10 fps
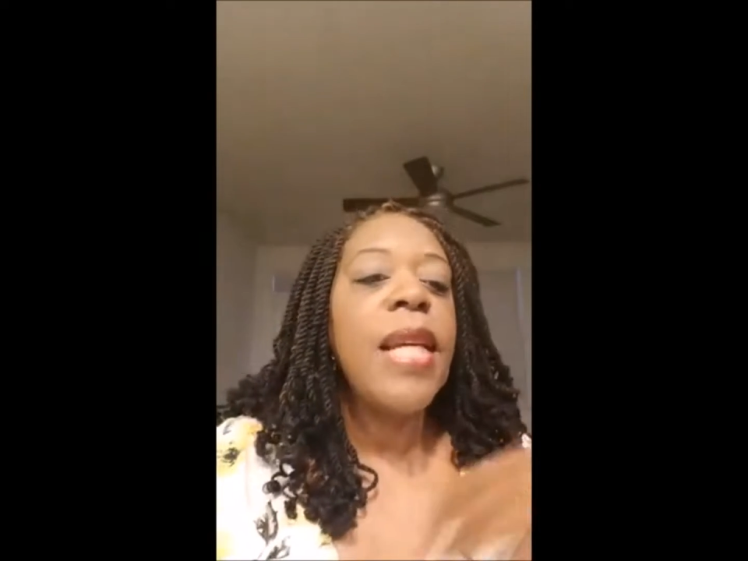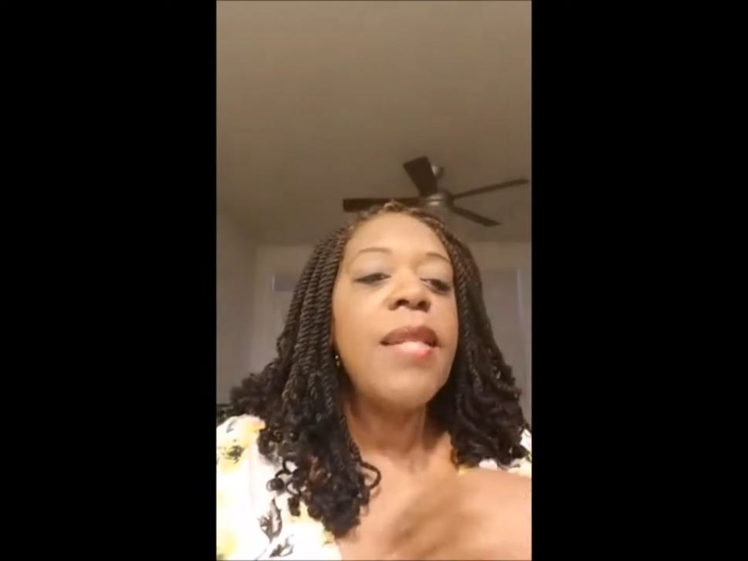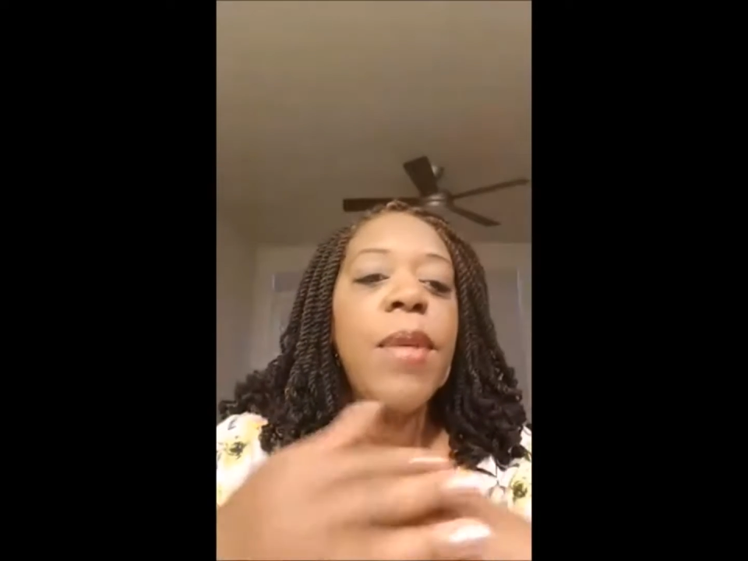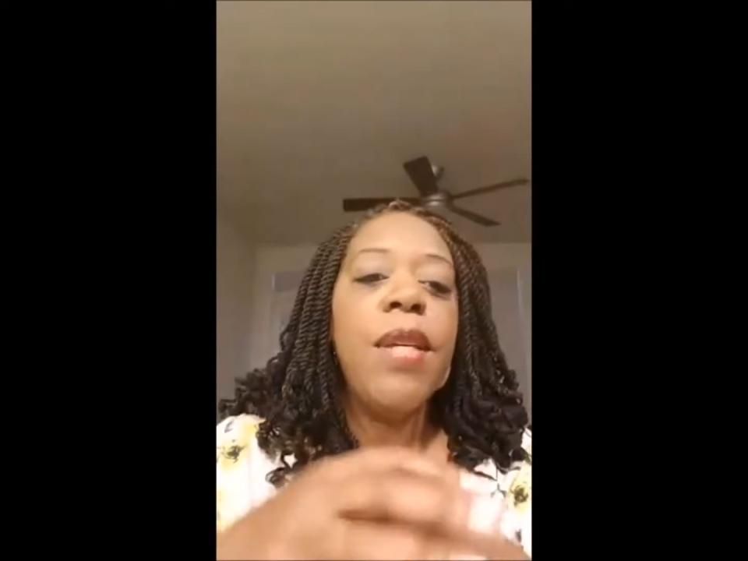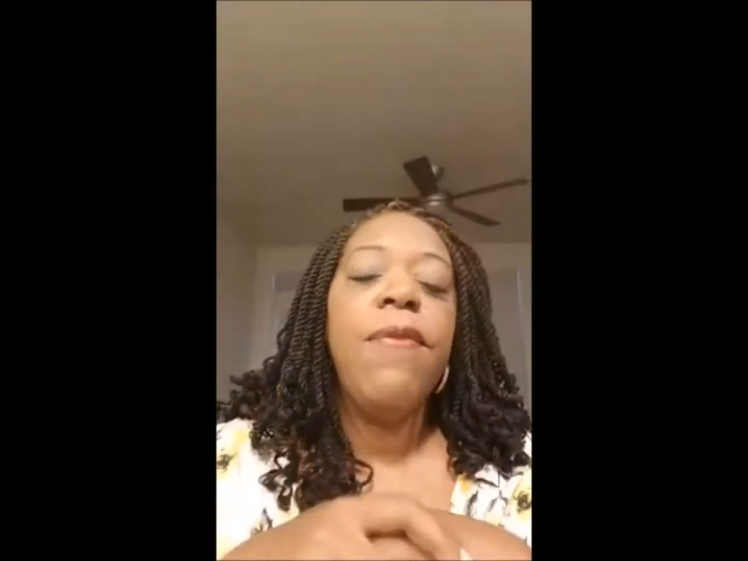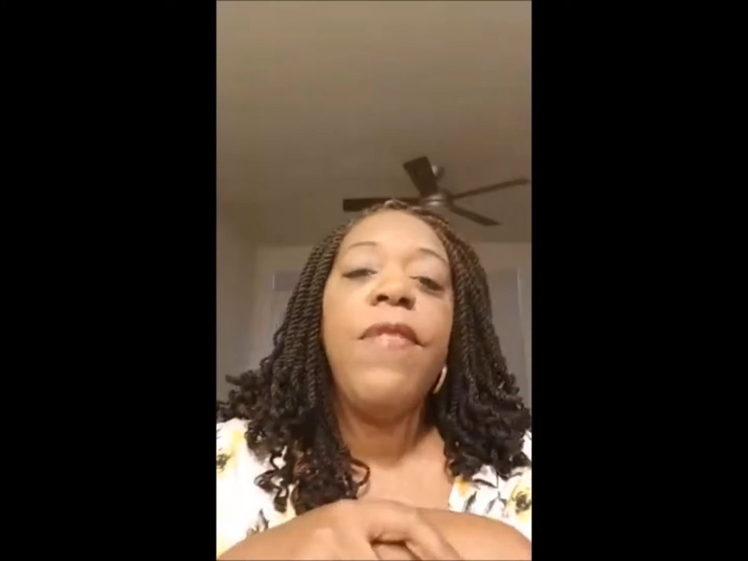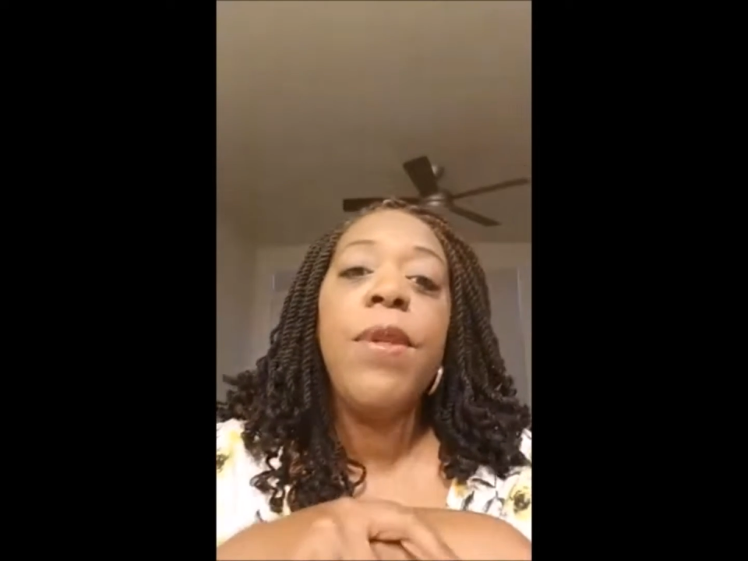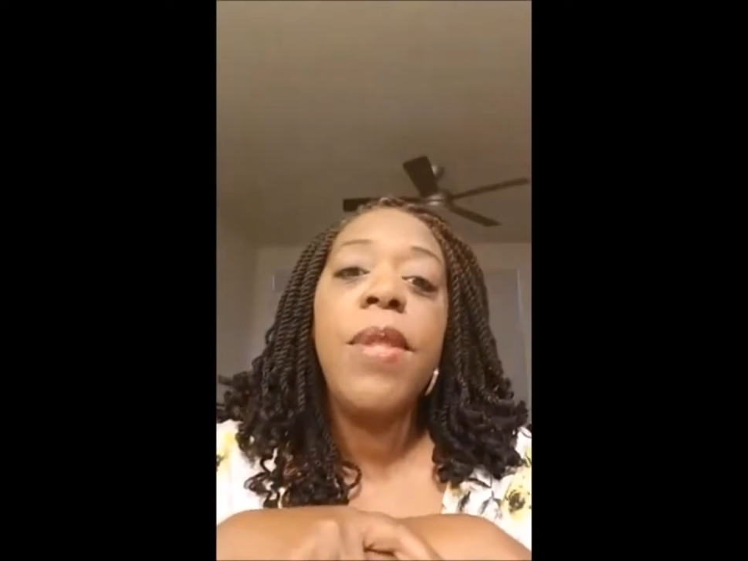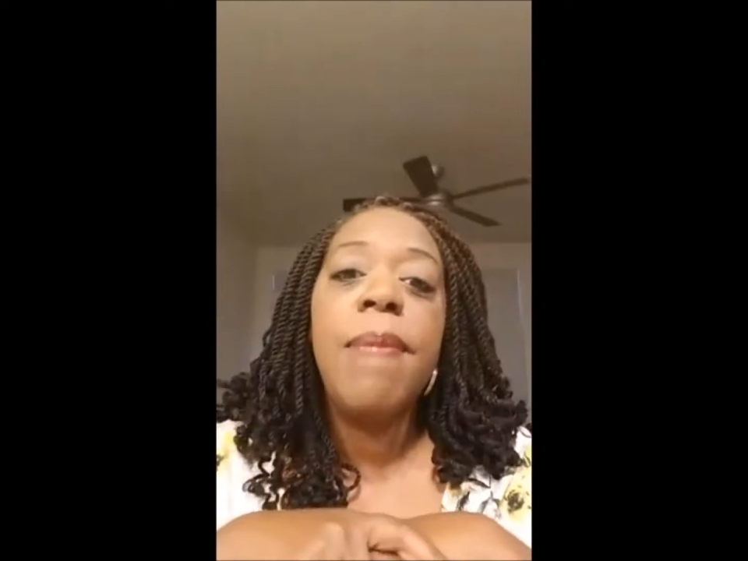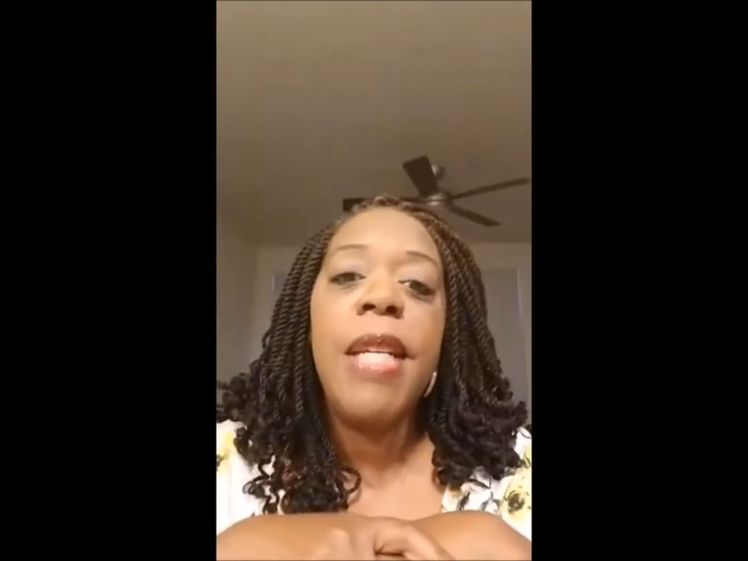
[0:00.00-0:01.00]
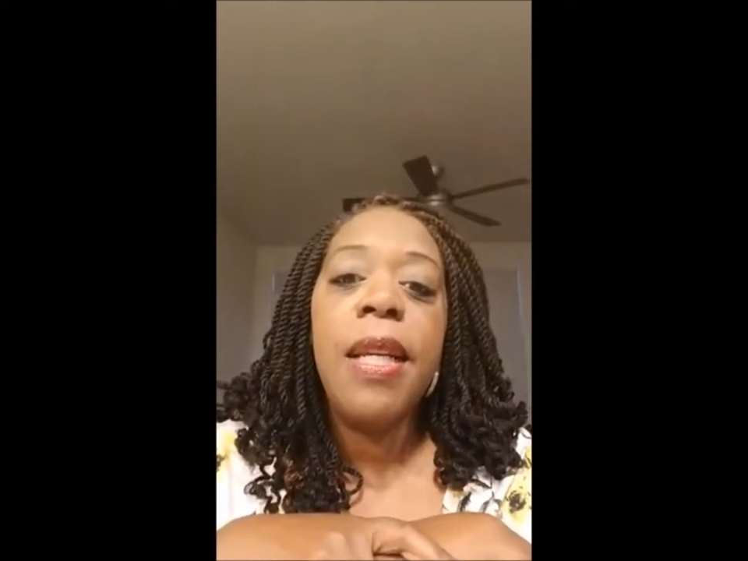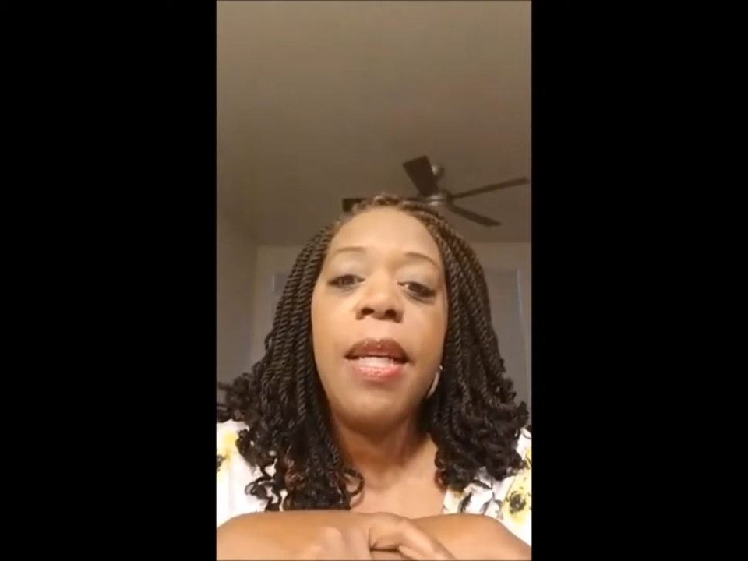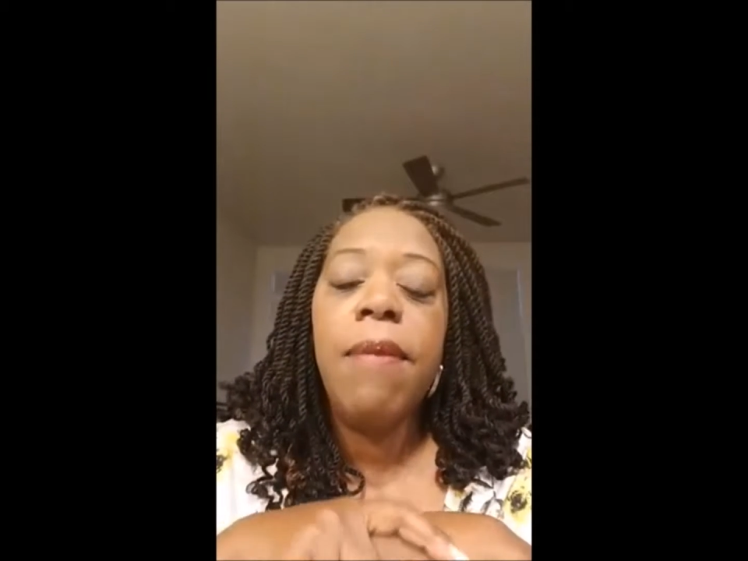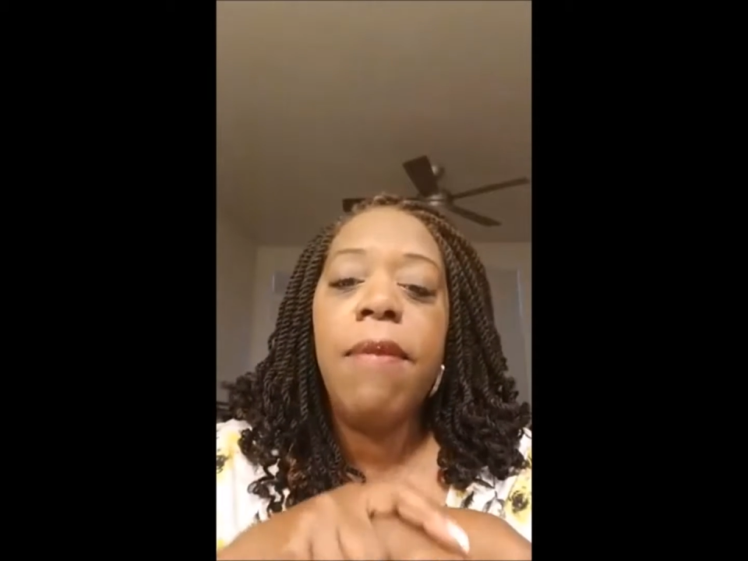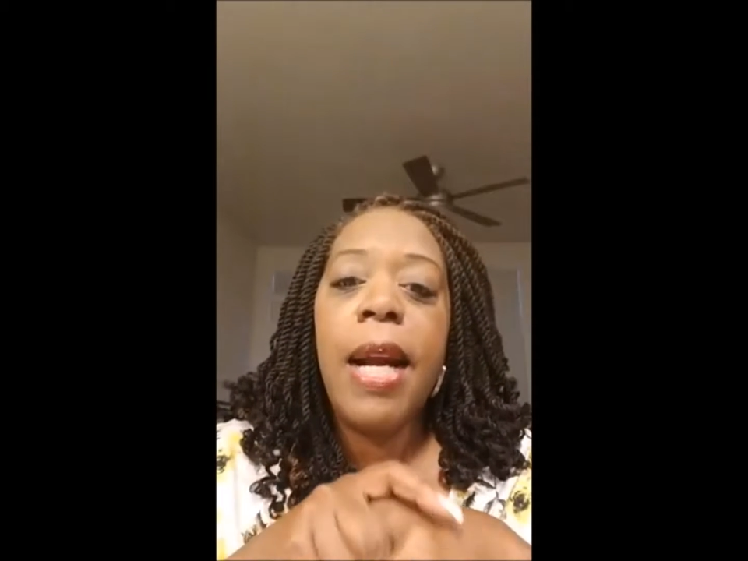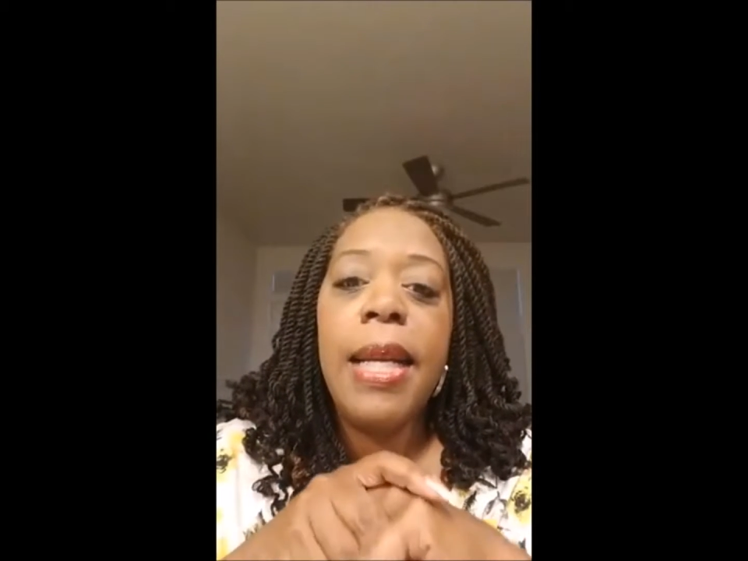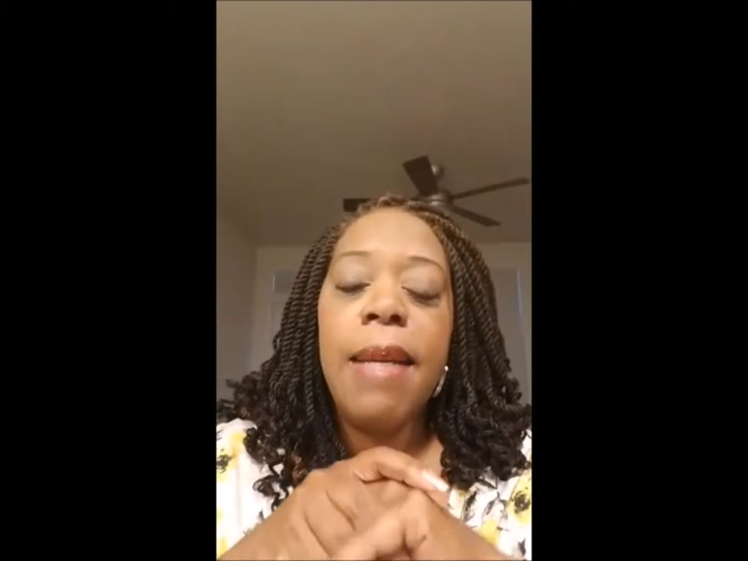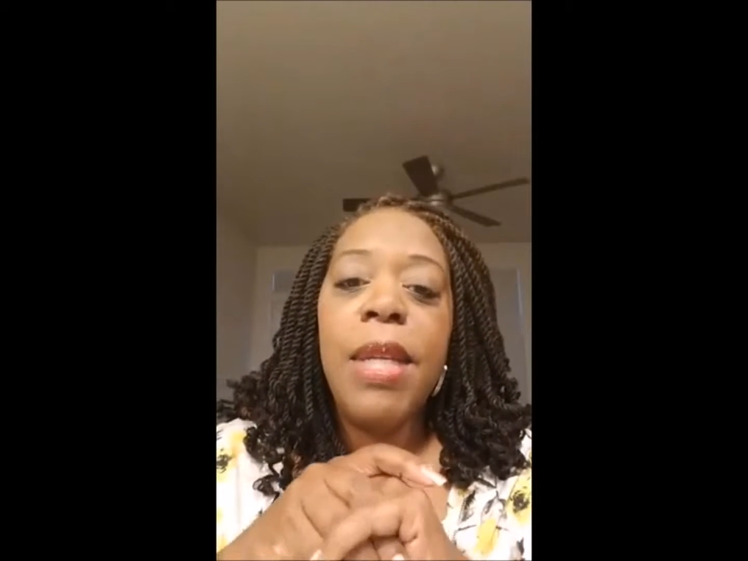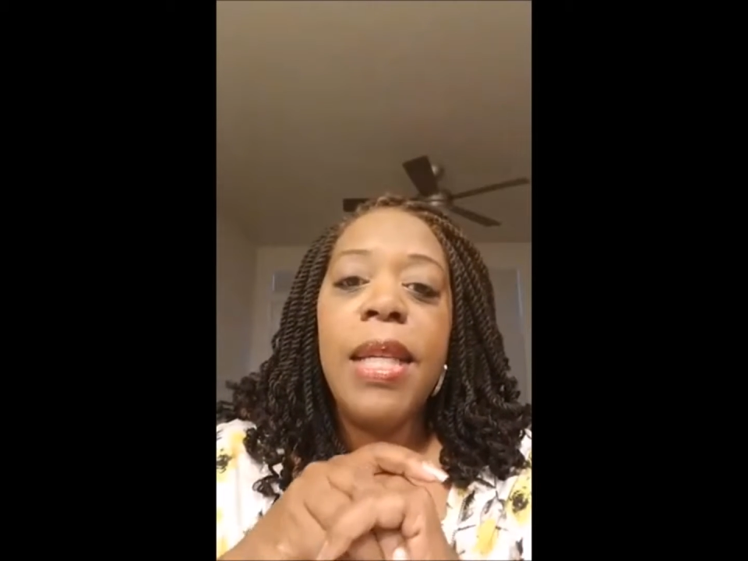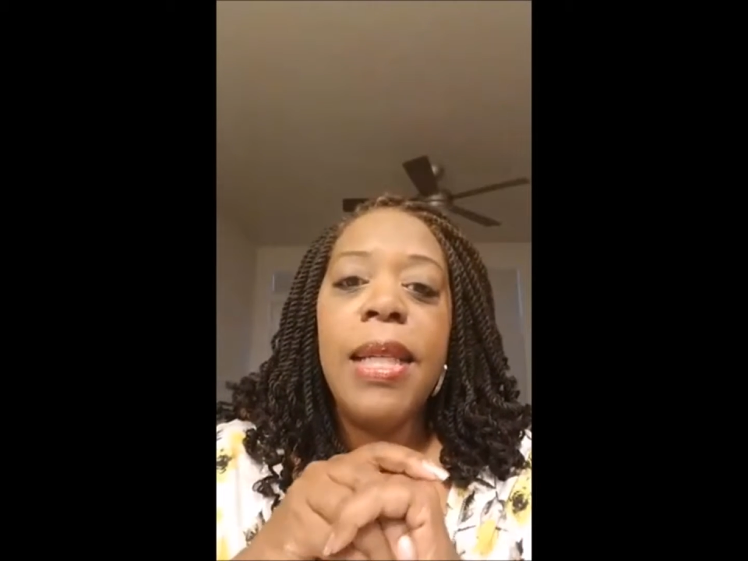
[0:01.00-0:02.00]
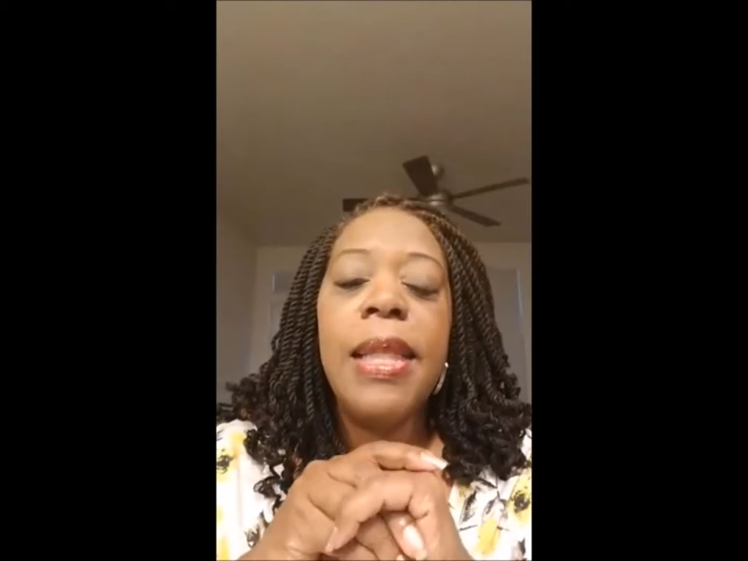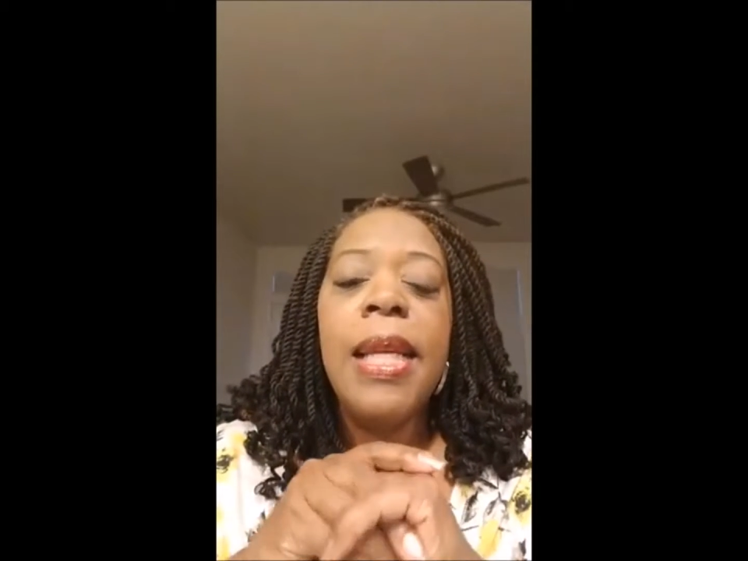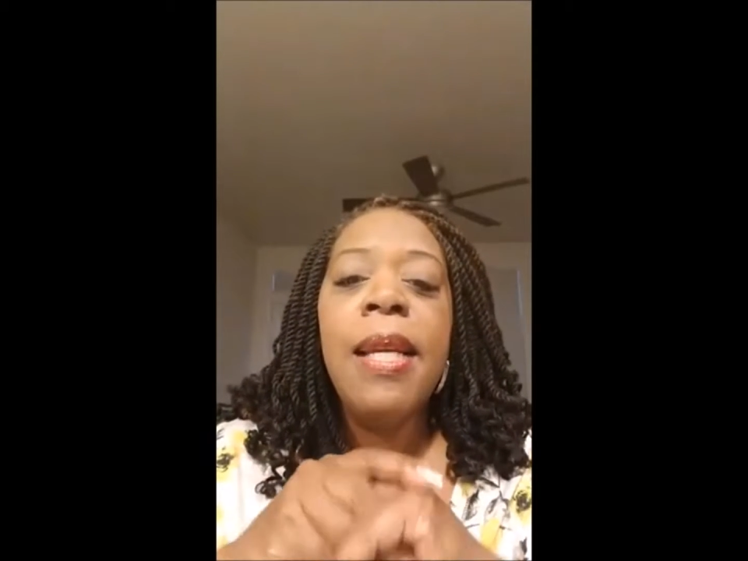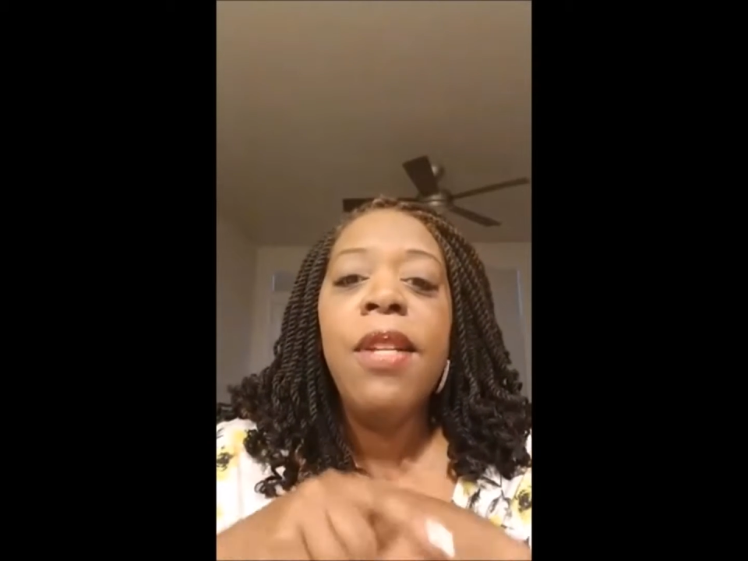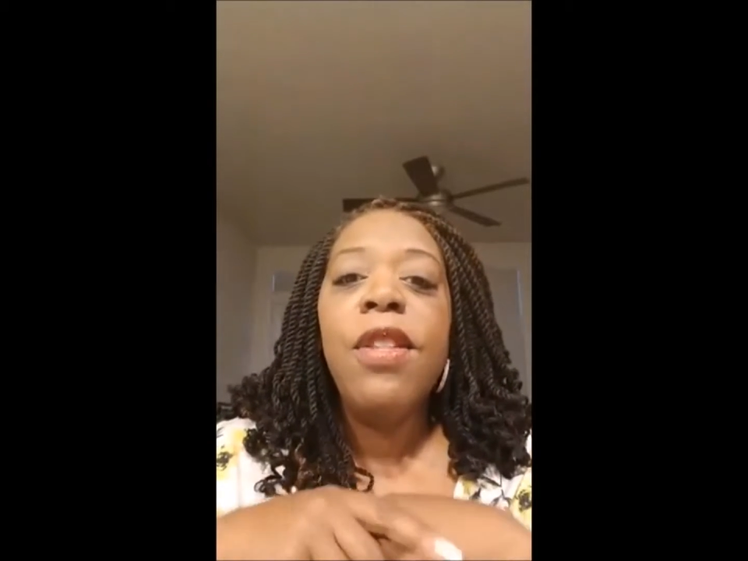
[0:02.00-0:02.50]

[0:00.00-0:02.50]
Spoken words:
that's what fuels me to keep writing because